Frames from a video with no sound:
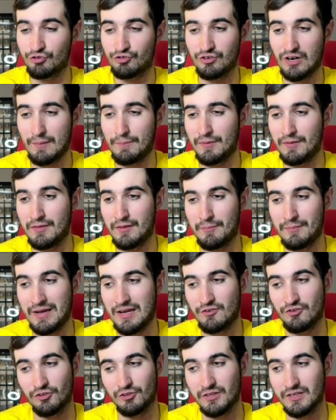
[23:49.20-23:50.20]
scrub in the
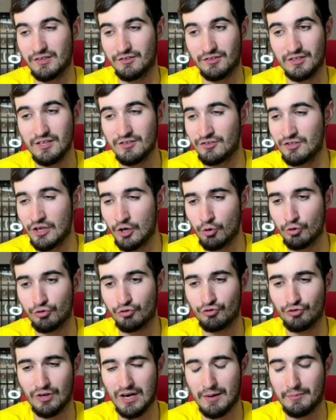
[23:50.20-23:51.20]
major leagues. He's no
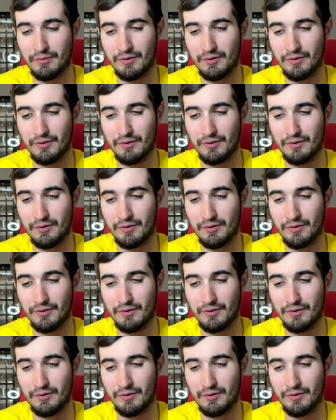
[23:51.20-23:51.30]
scrub.